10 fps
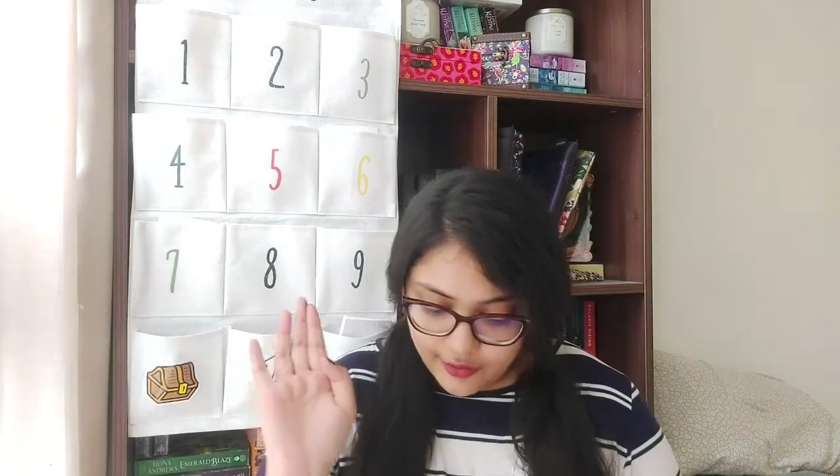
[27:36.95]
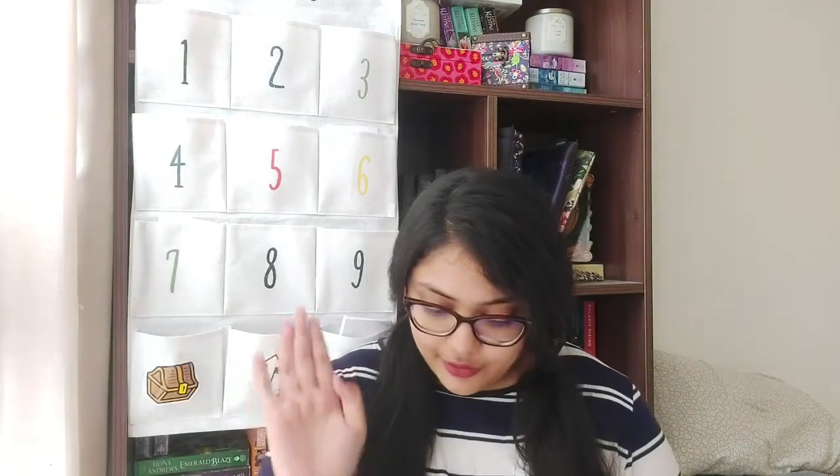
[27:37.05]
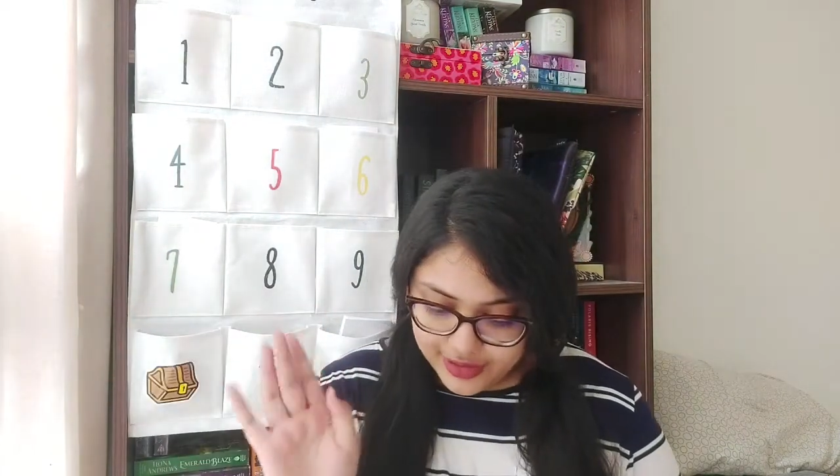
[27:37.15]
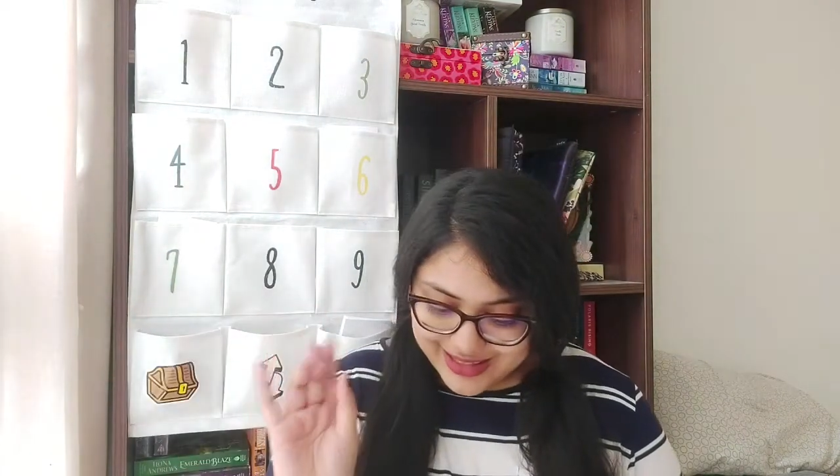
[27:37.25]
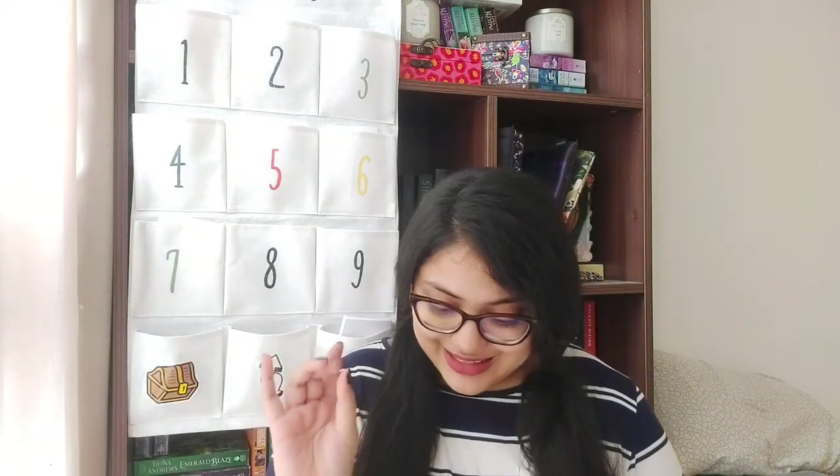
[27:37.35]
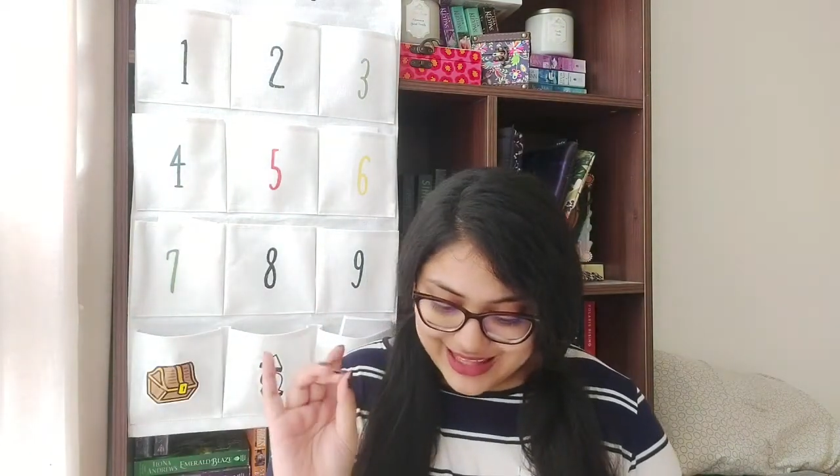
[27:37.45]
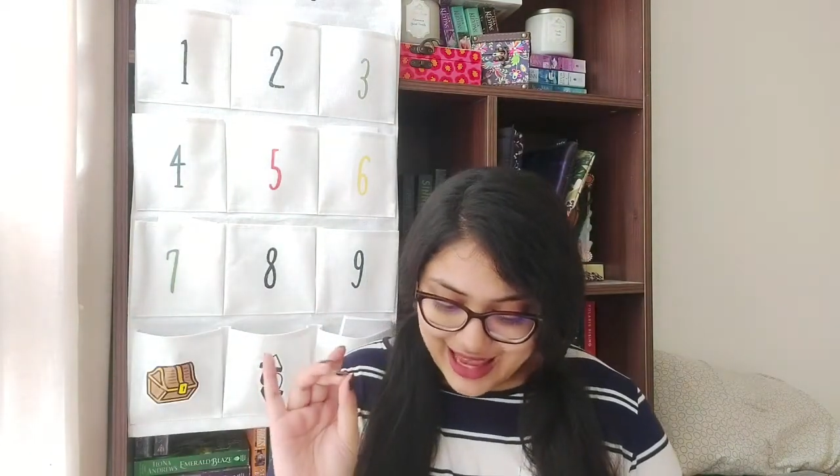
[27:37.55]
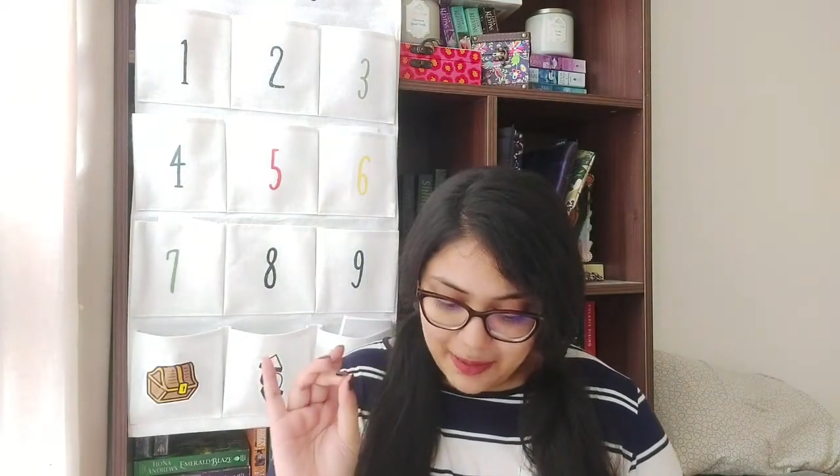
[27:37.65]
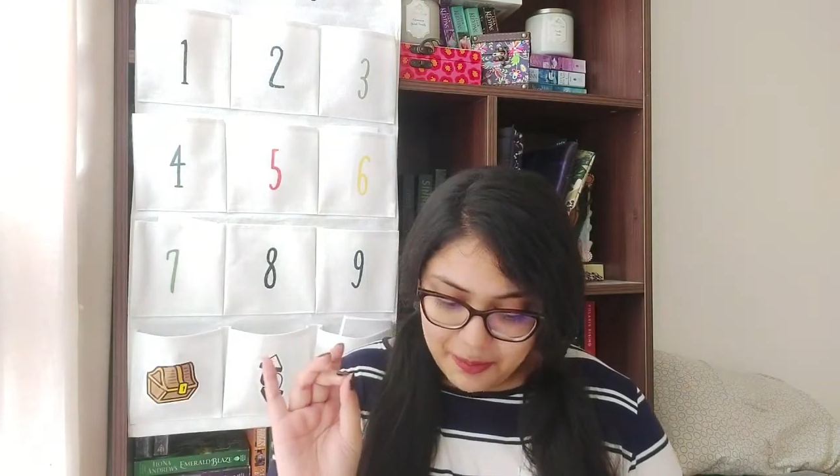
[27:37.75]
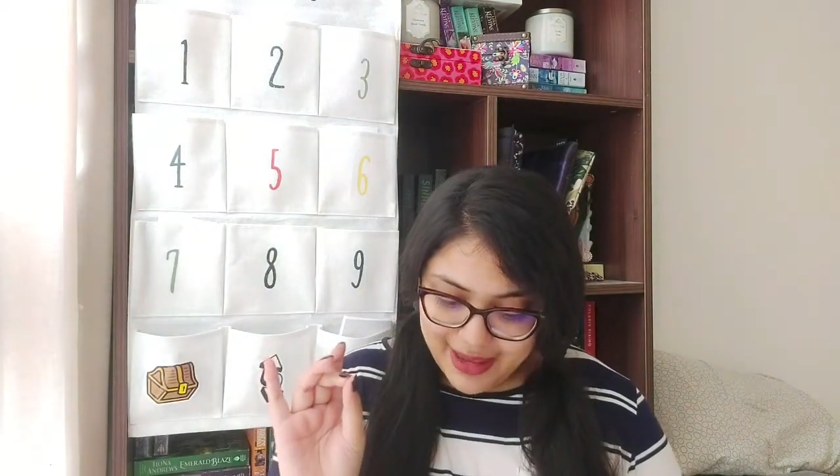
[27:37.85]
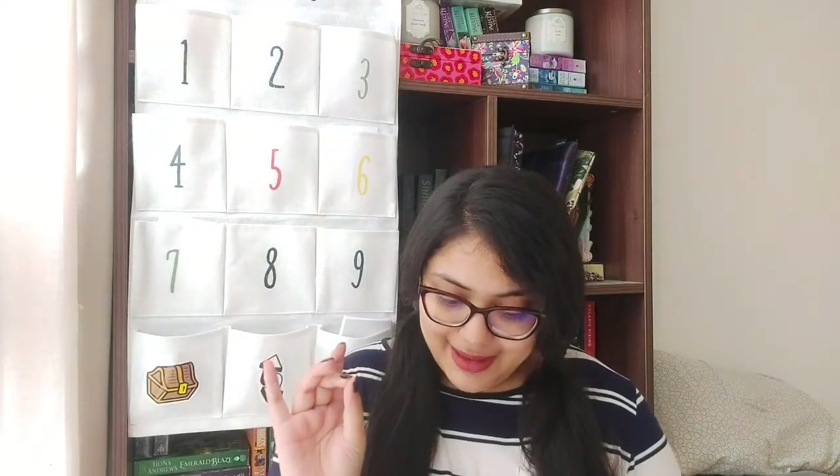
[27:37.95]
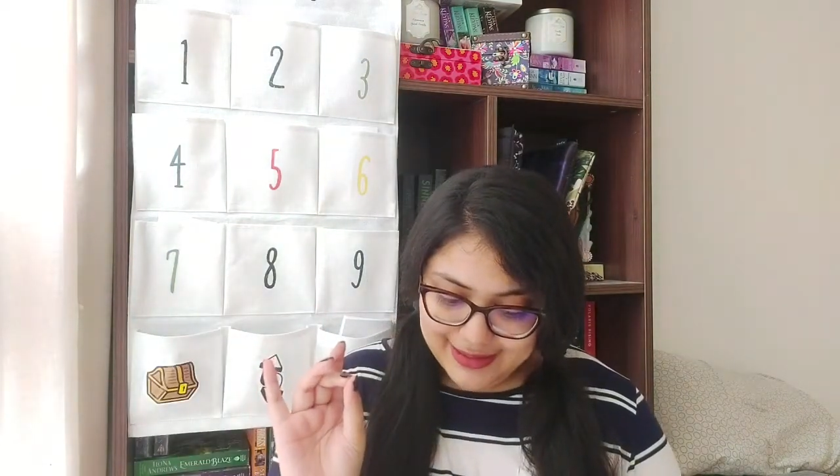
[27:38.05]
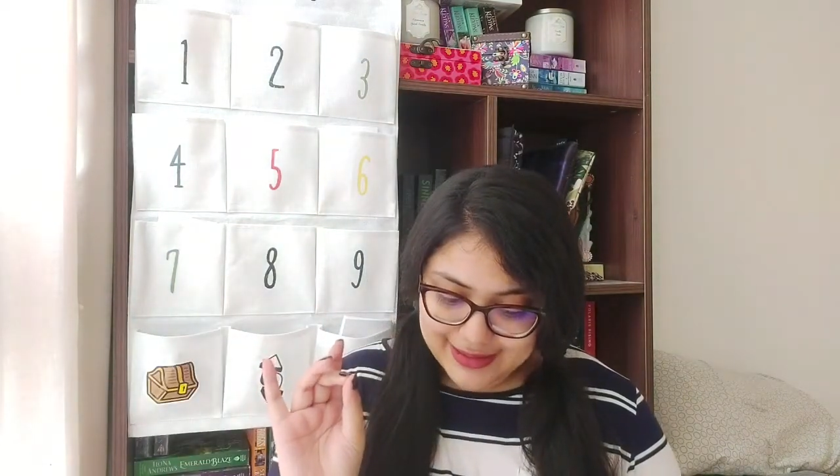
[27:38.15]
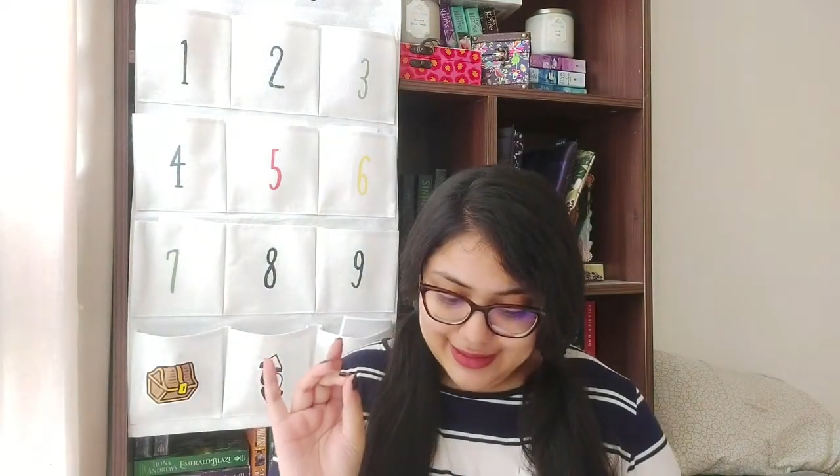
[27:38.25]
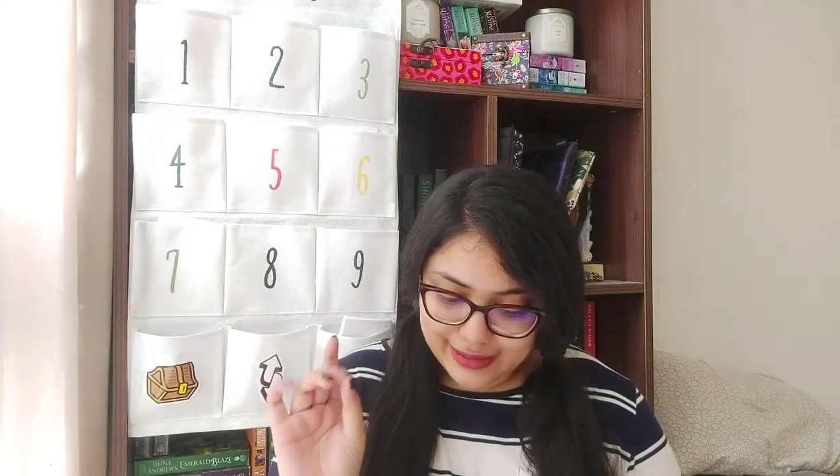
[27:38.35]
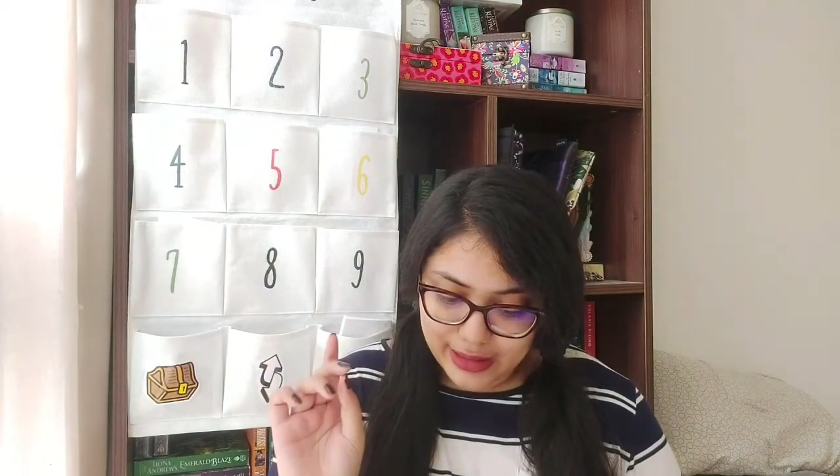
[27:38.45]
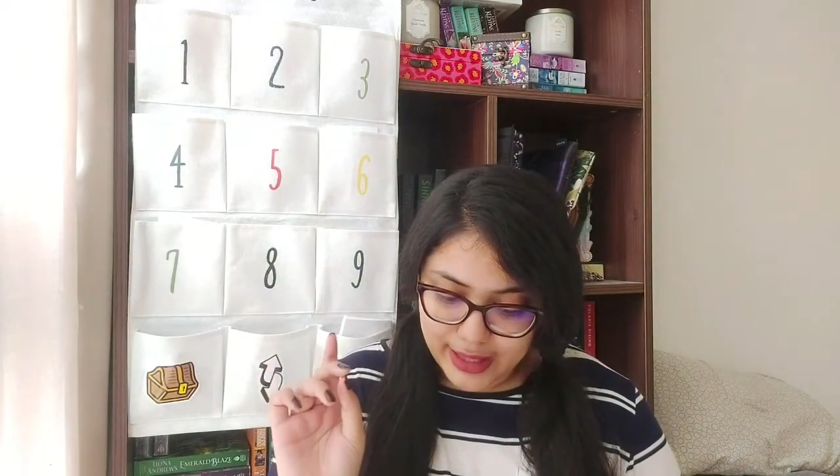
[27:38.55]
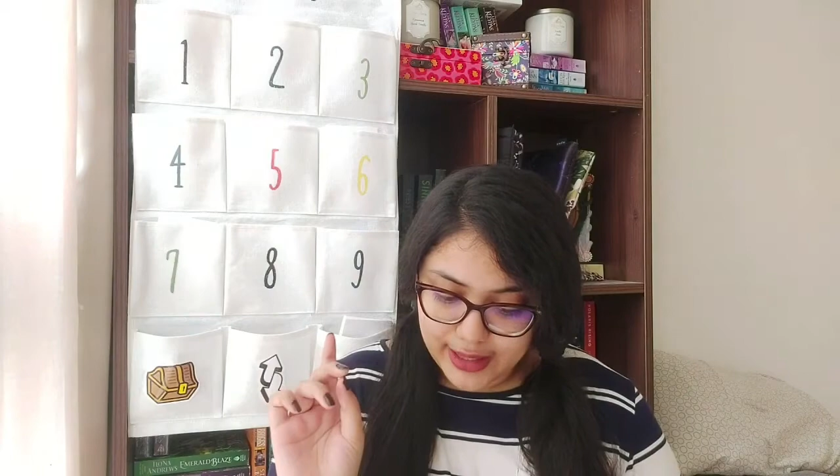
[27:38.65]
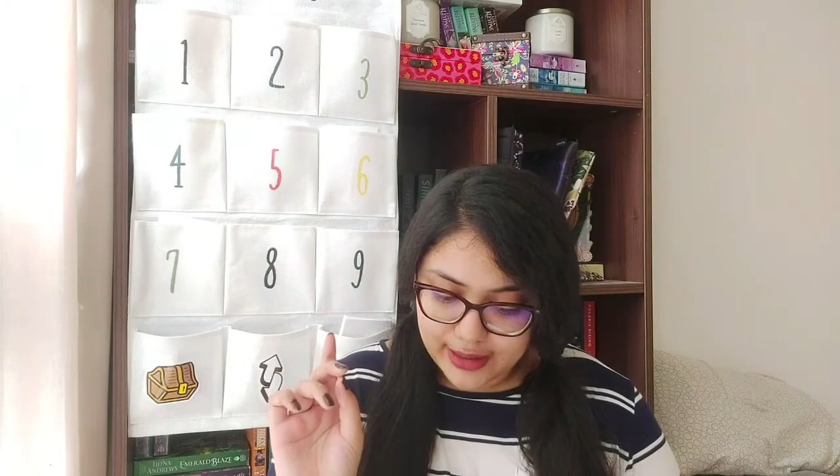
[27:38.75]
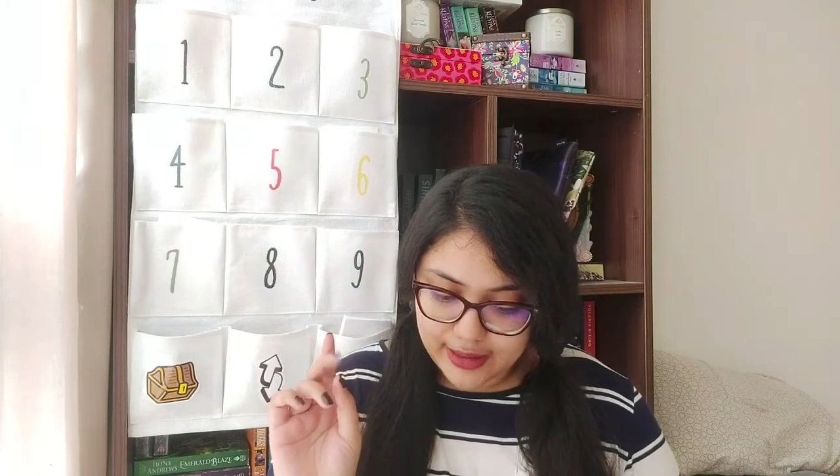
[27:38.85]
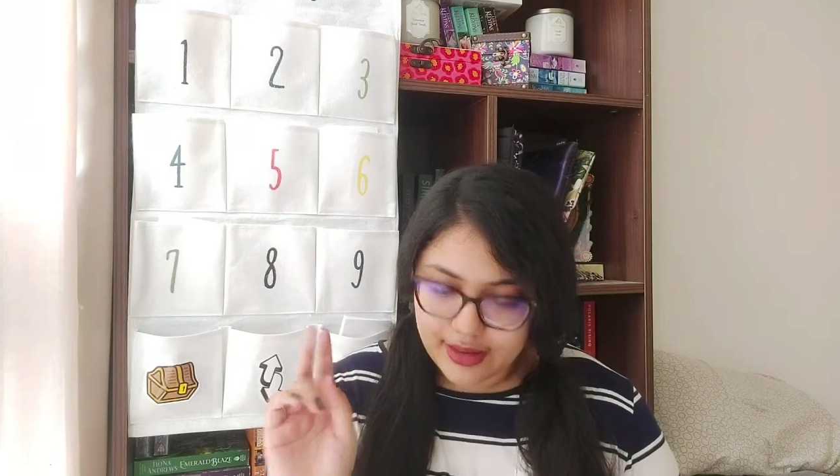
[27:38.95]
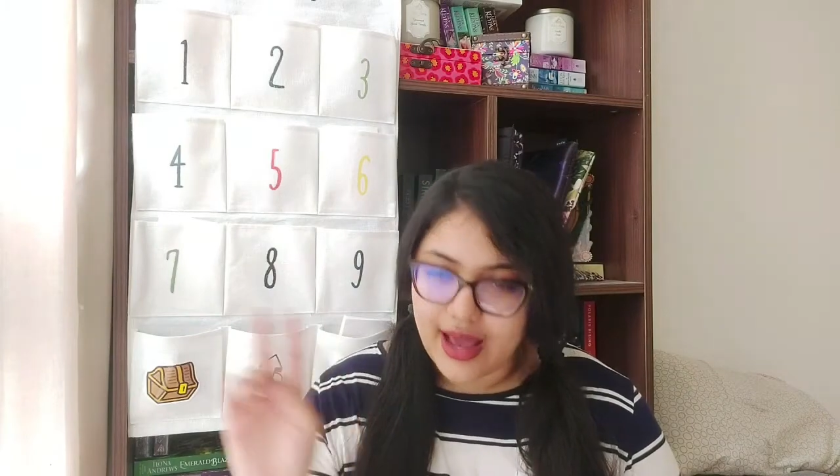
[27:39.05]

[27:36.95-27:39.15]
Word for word: For this I picked like